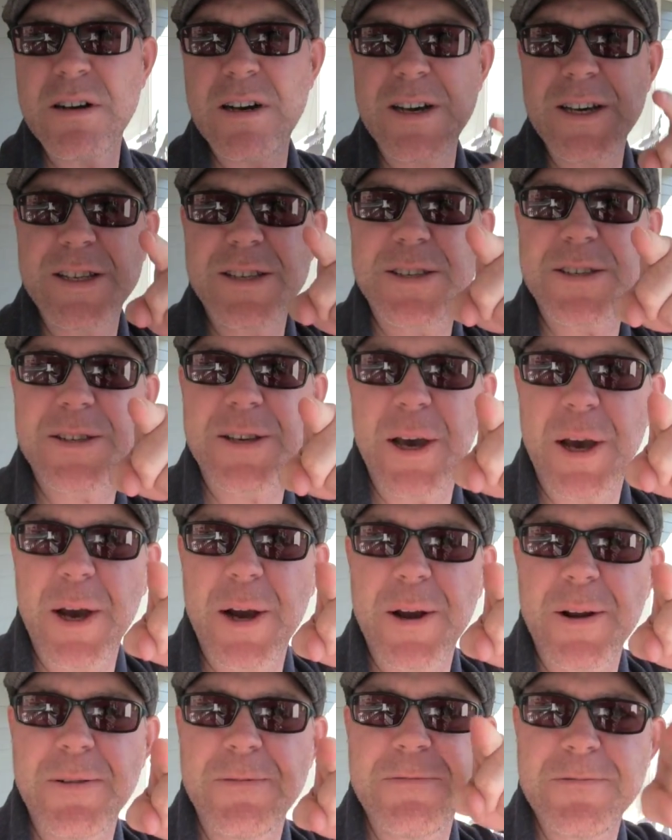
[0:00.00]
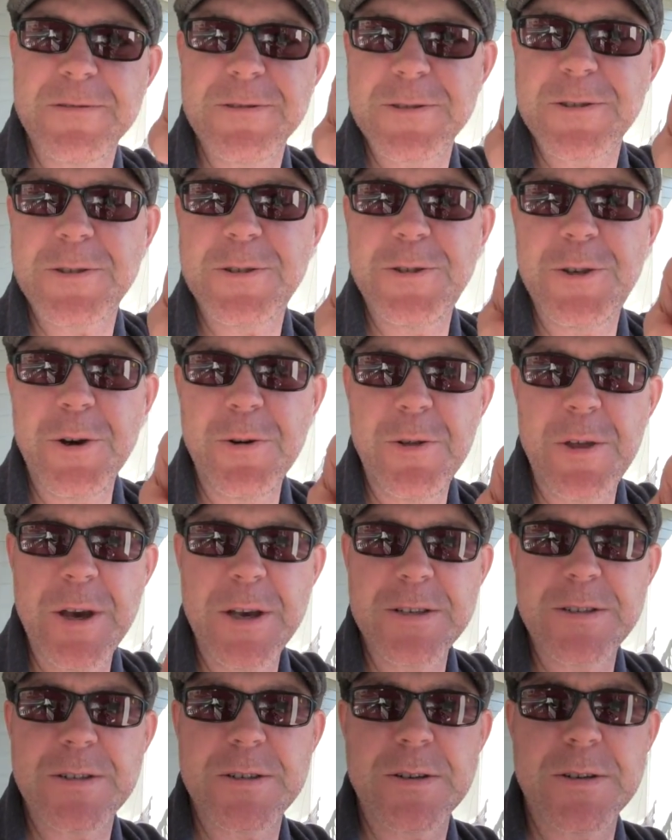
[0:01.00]
I ain't scared. Let's do
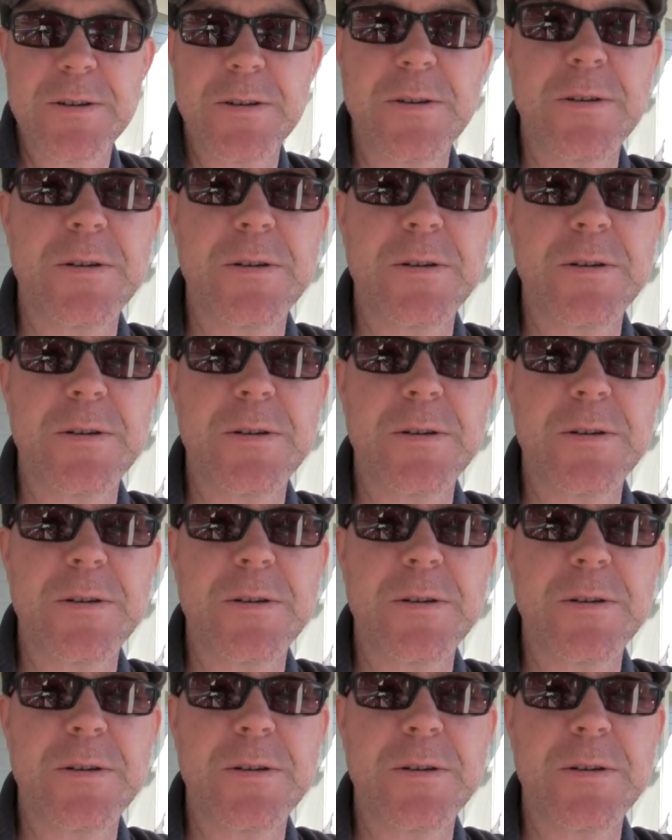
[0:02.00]
this.